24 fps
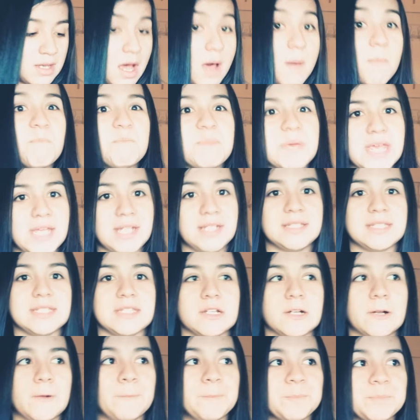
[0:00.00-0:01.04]
a big
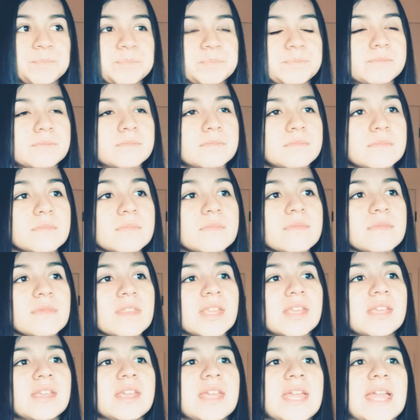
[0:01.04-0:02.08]
deal.
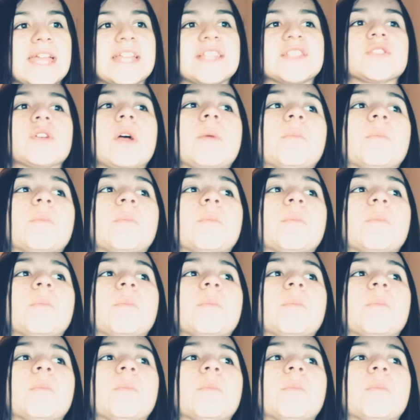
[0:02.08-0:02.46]
And so